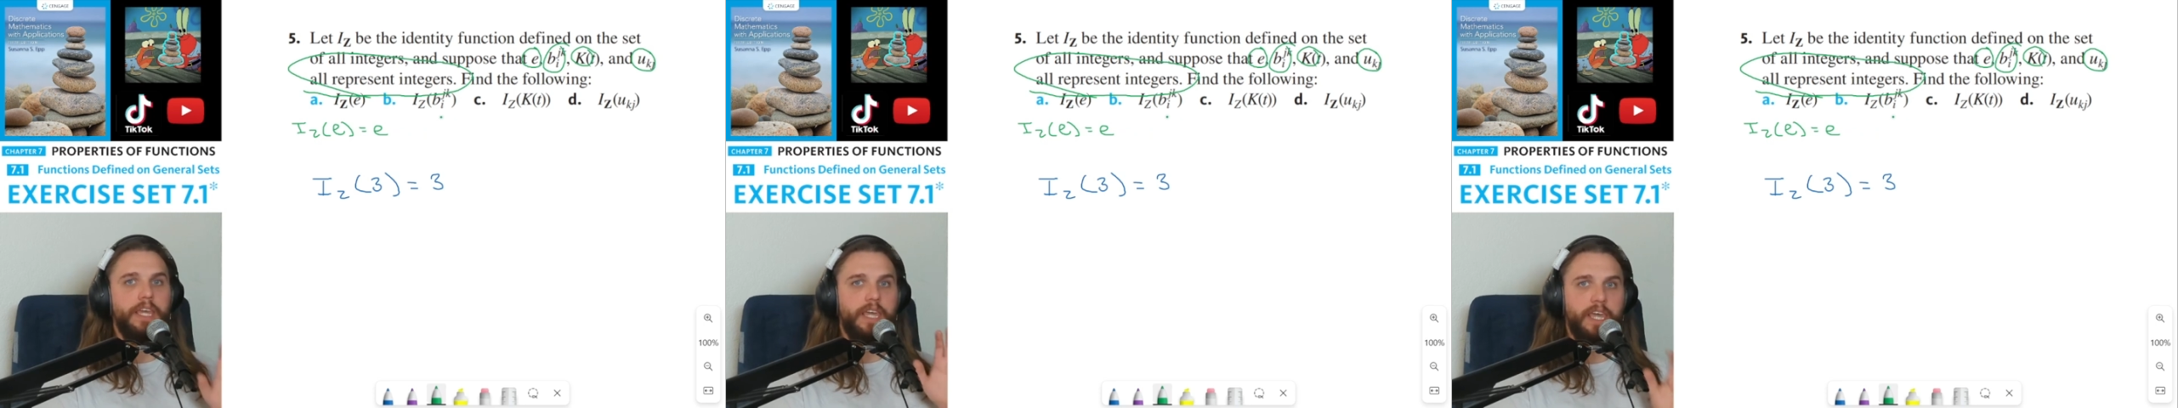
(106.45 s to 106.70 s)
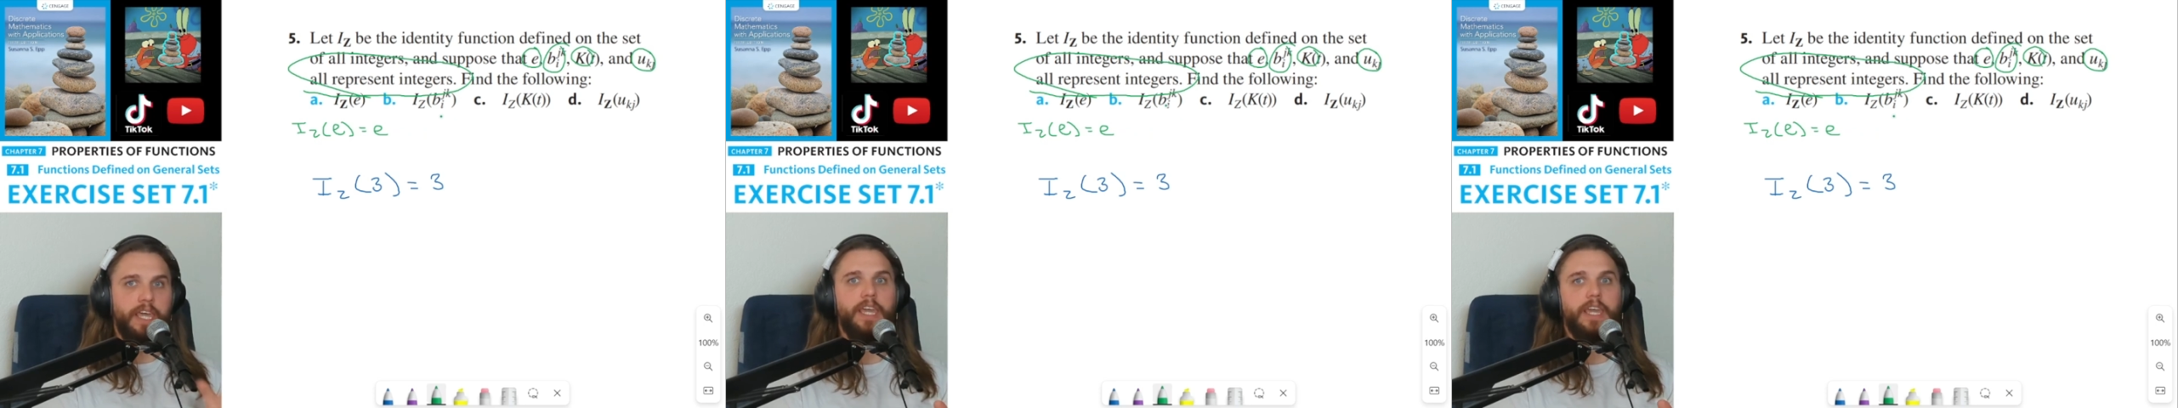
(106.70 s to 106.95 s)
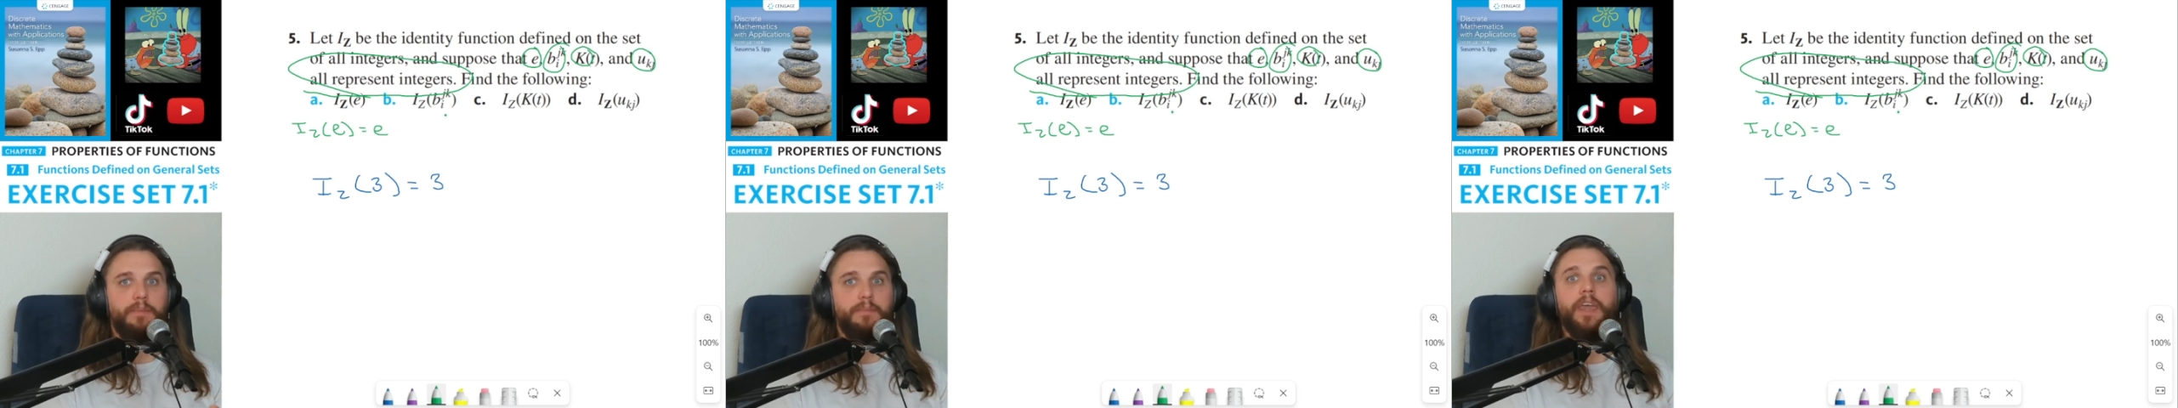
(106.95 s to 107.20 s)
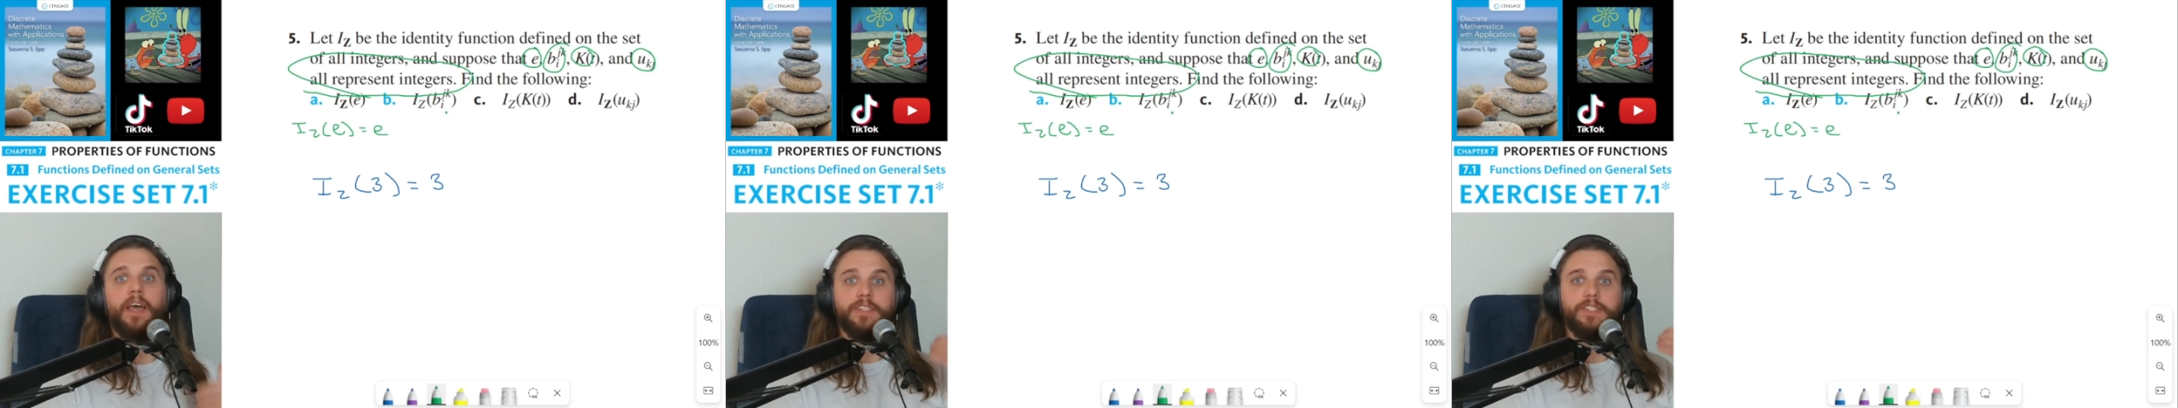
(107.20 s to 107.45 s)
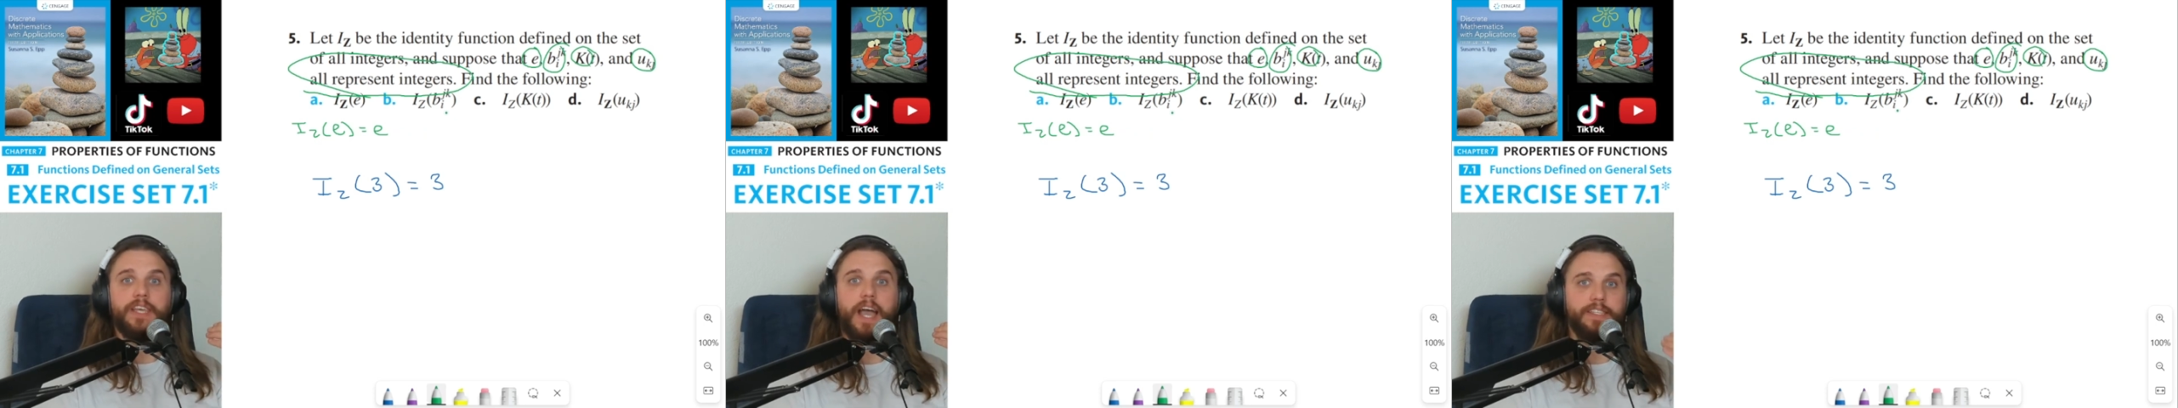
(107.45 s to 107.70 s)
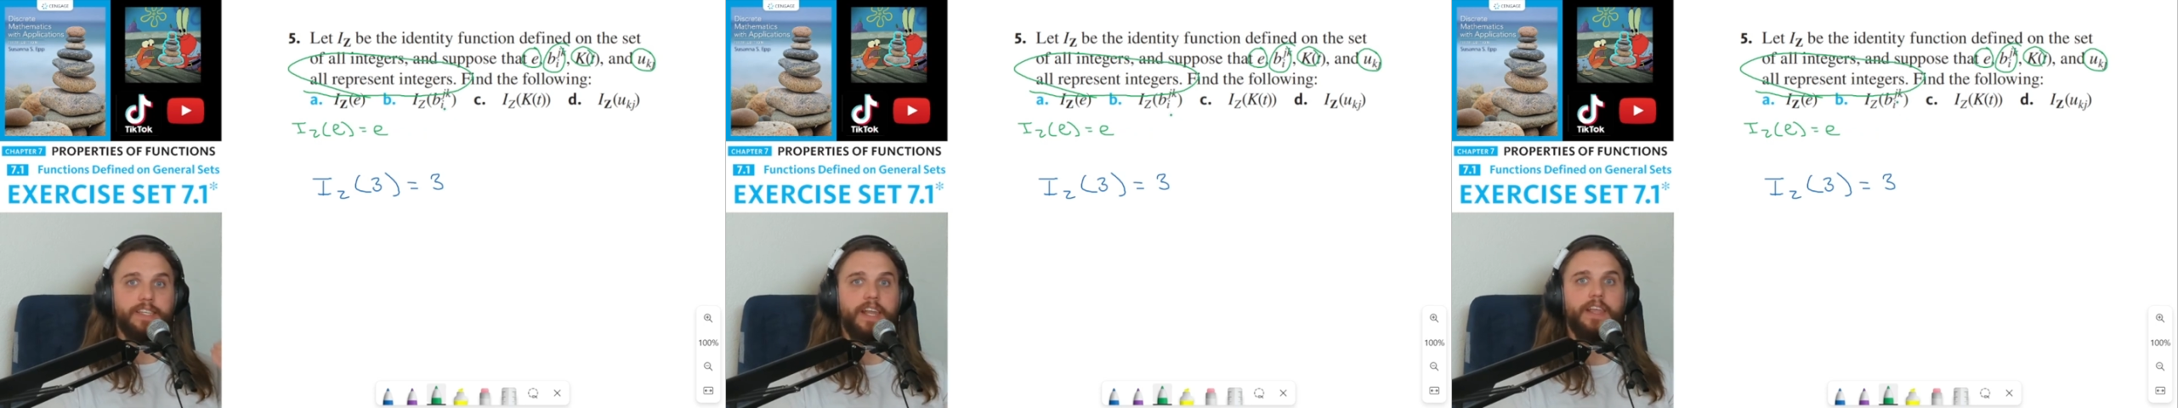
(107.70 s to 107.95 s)
E because the
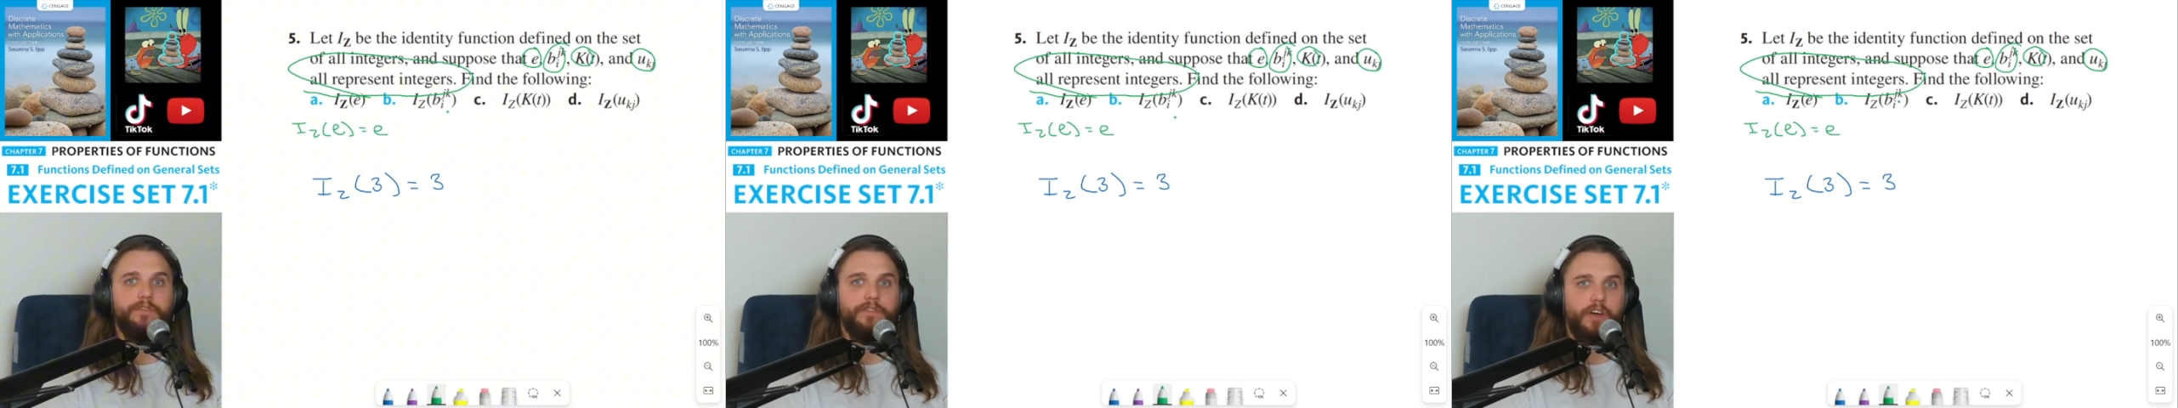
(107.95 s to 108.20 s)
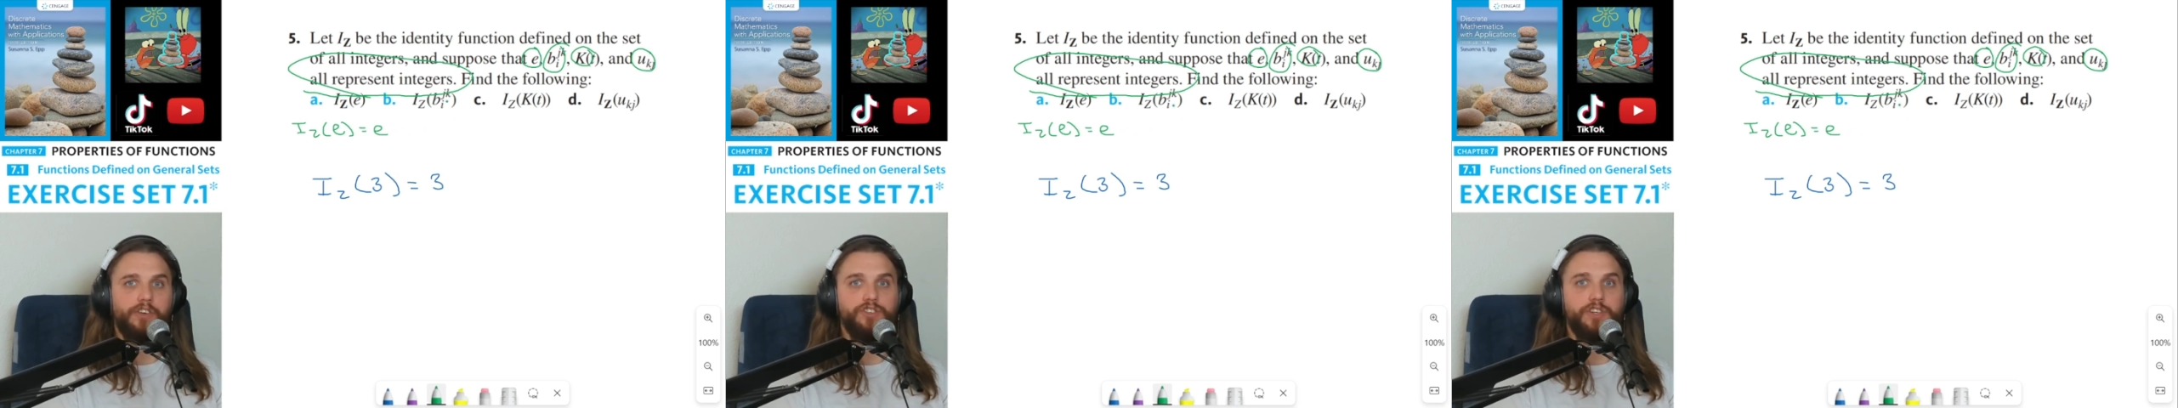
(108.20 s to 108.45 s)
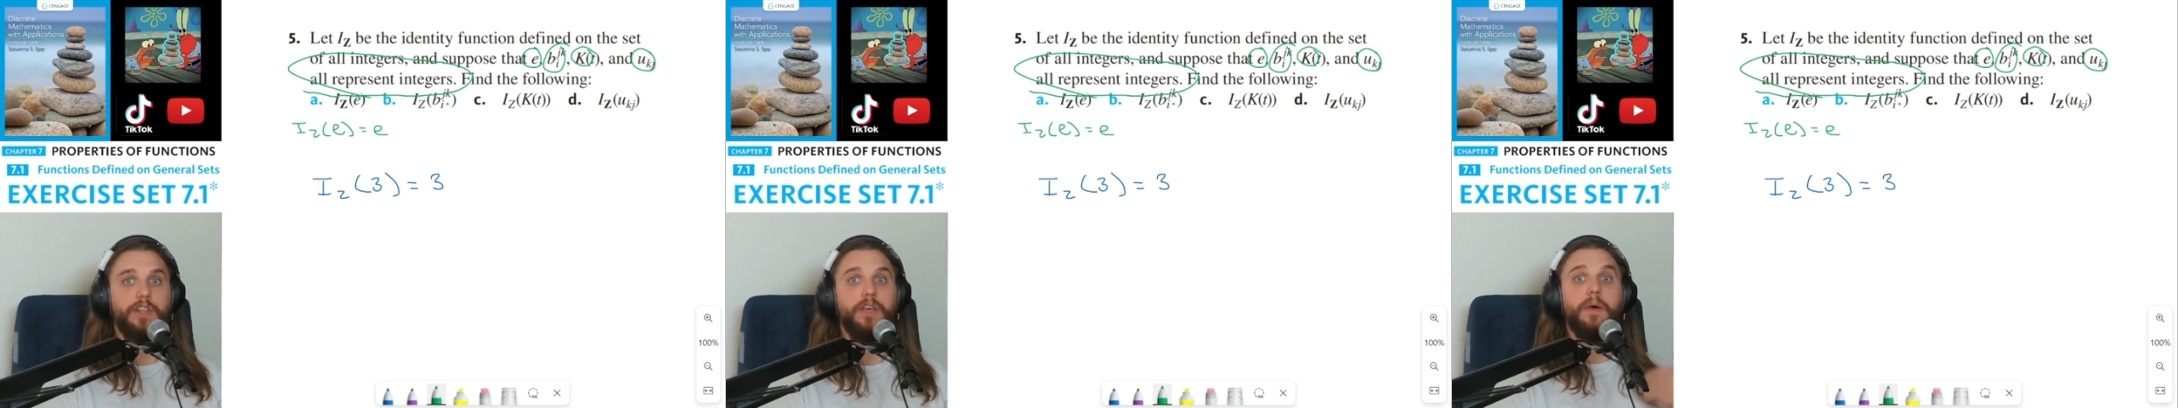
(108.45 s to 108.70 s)
identity function